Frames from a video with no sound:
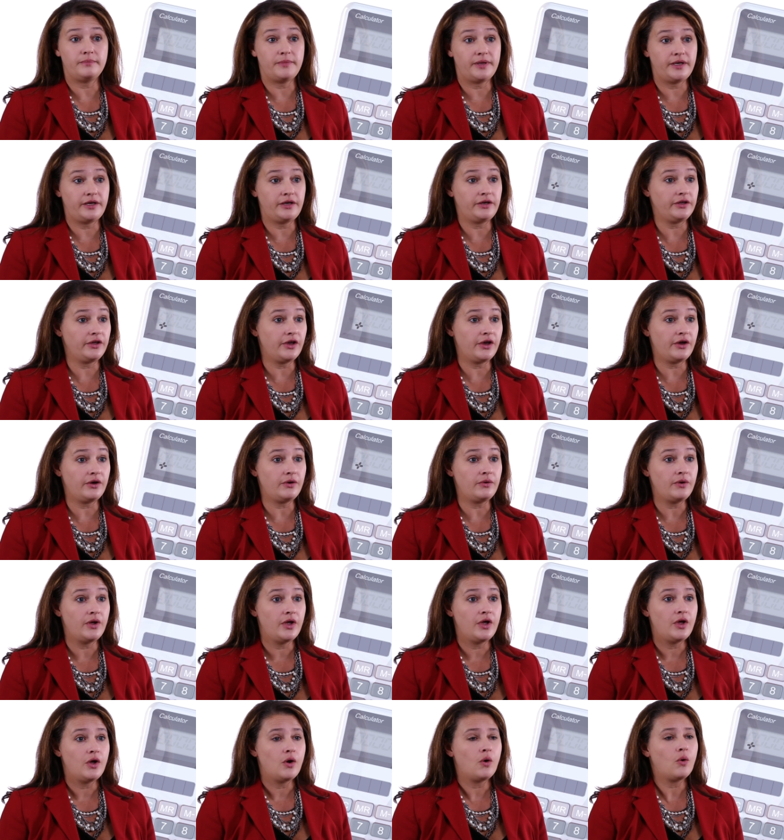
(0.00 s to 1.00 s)
a minute ago,
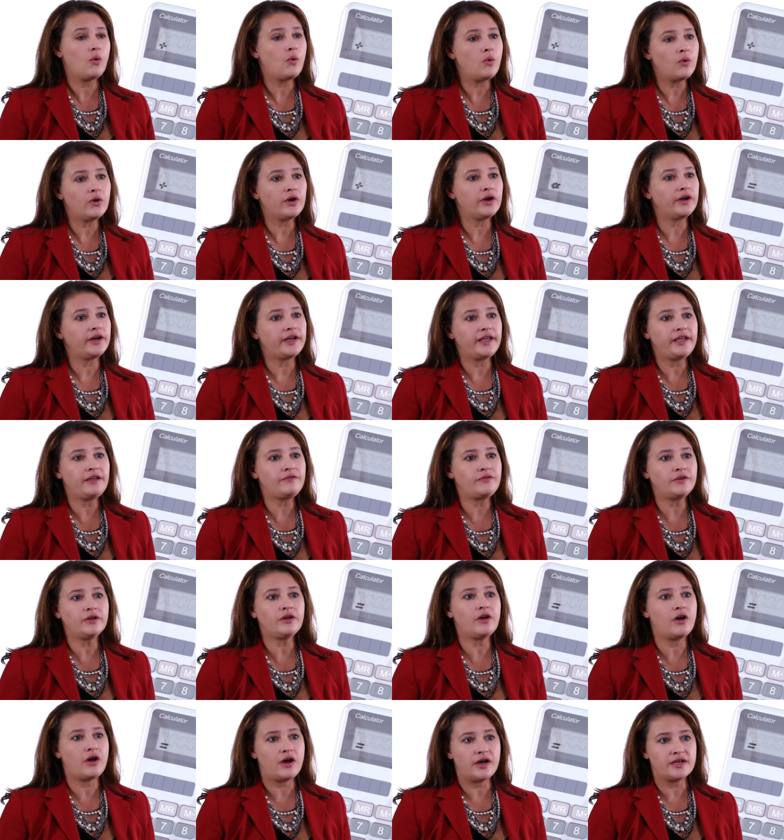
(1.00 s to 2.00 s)
or
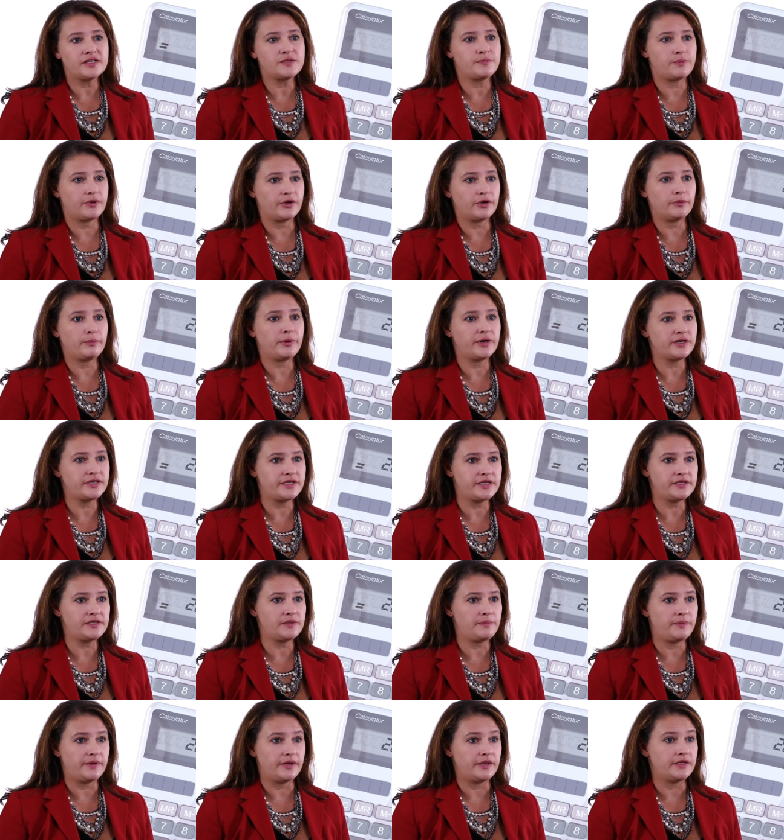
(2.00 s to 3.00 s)
even cost per
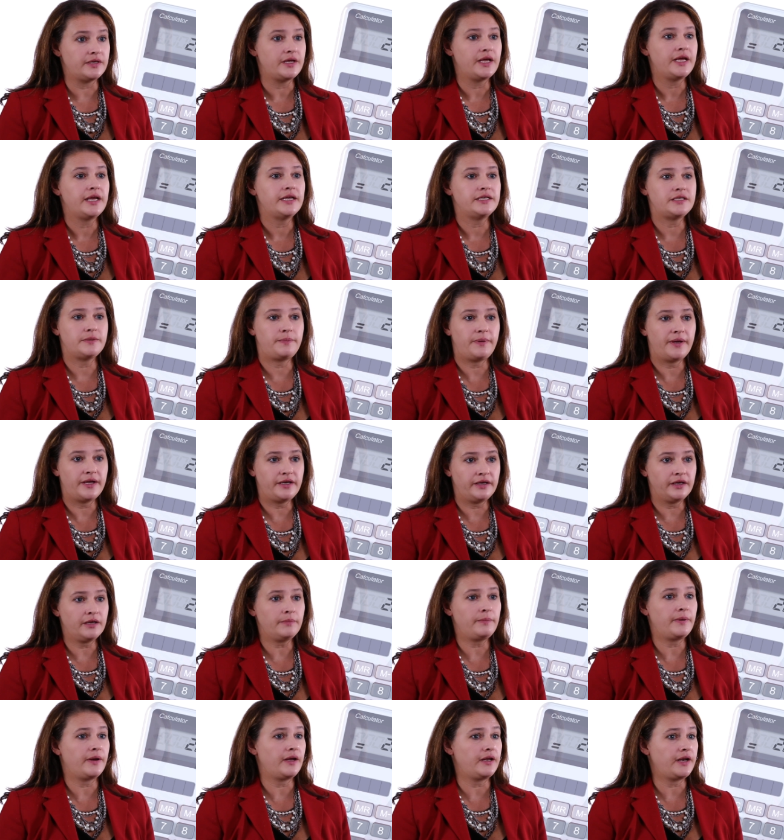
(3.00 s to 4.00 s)
participant,
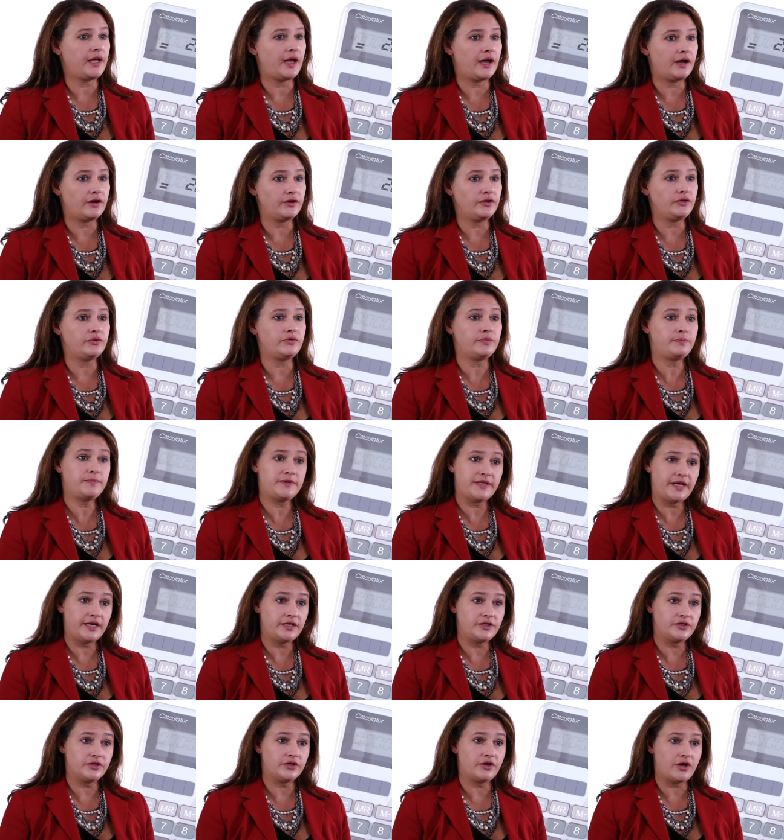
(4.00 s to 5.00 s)
depending upon how you
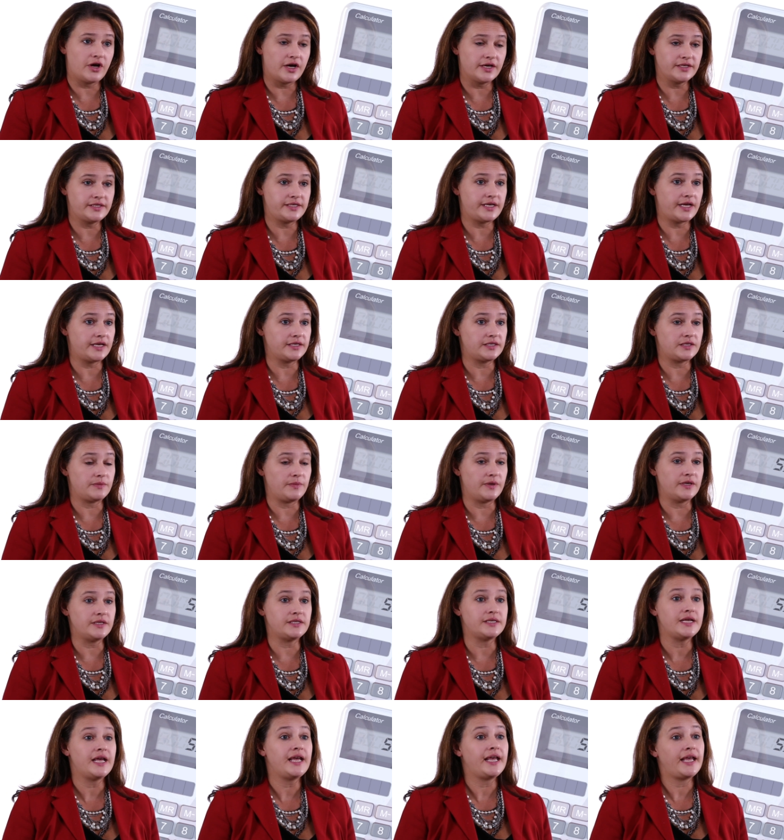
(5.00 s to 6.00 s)
obtained your cost
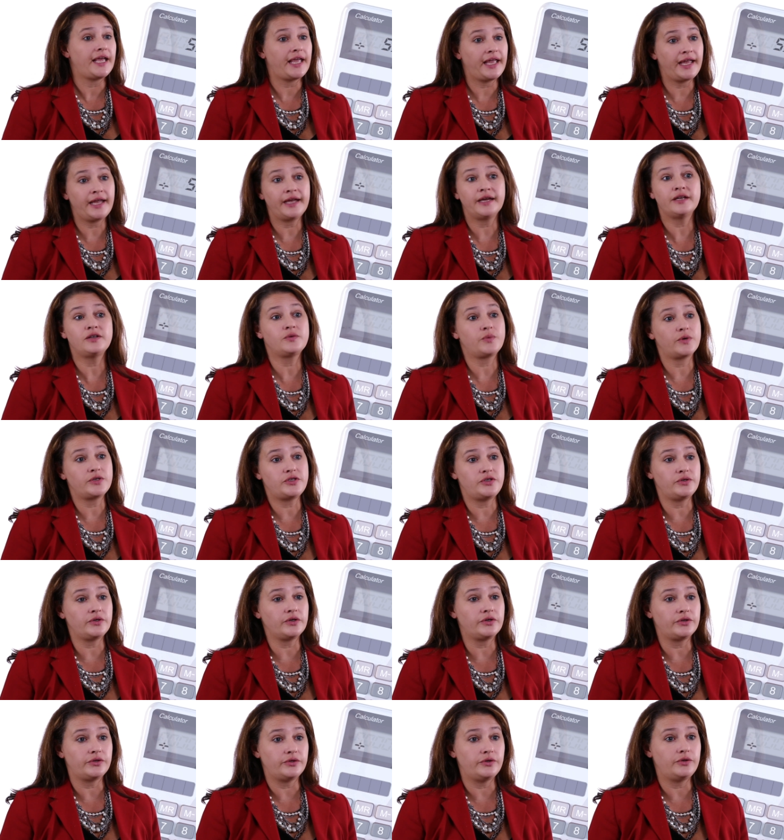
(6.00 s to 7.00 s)
estimates and what you
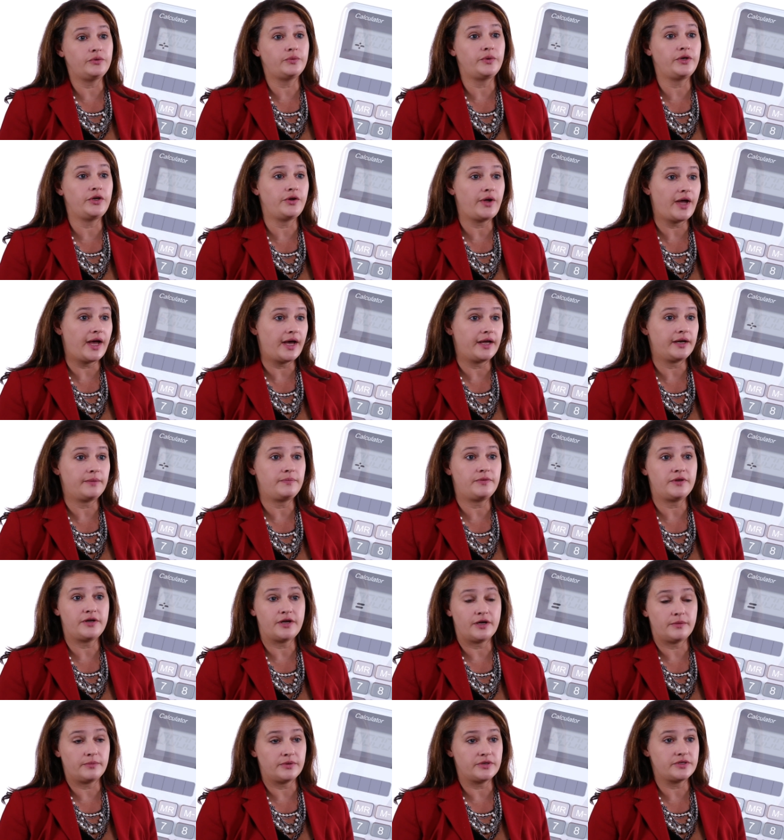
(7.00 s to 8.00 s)
include when you add up the
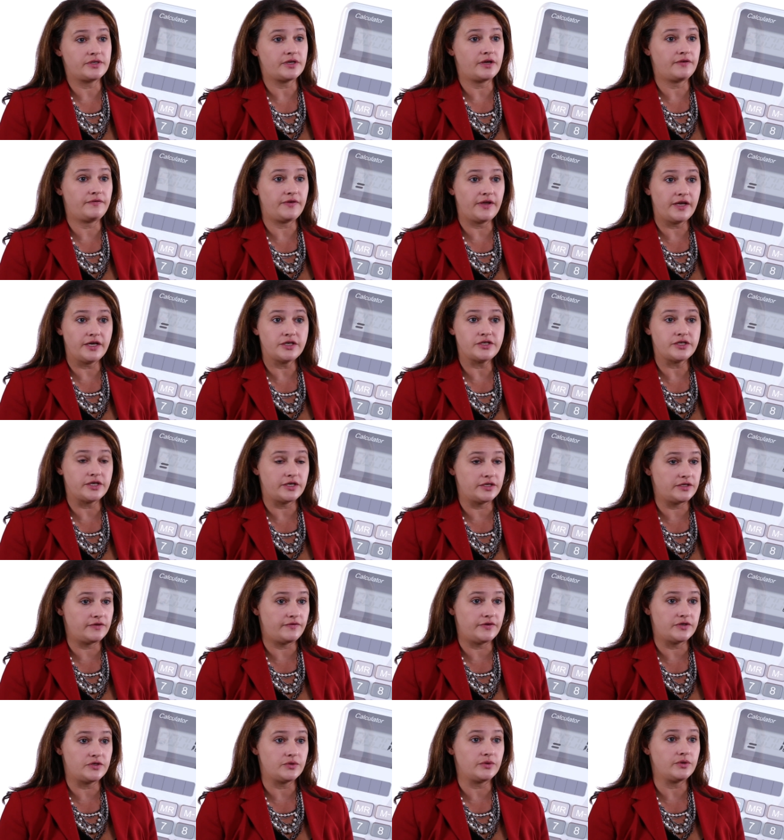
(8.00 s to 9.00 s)
numbers of each
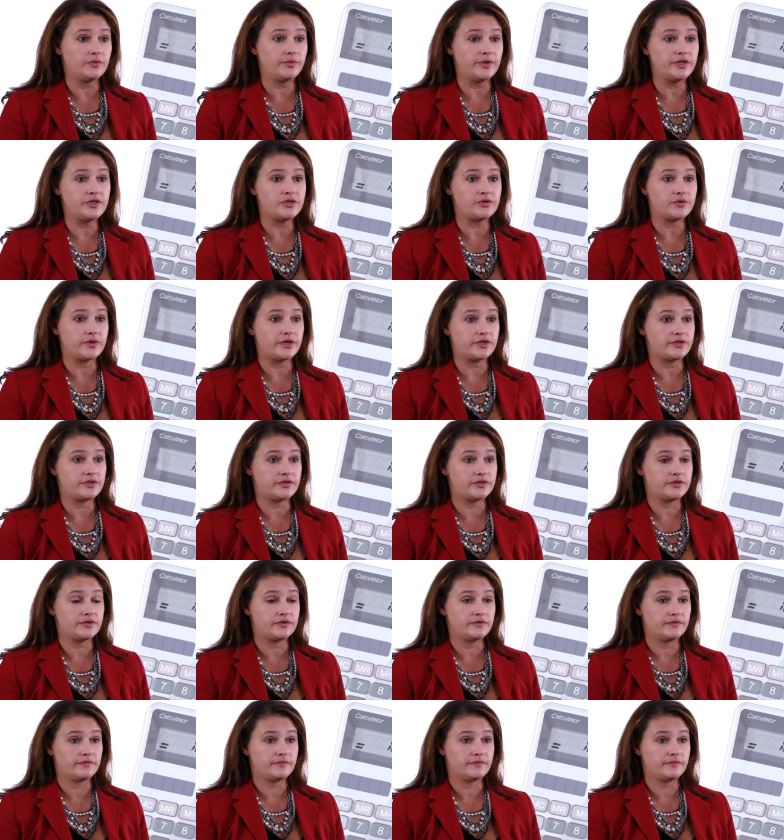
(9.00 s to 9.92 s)
individual resource.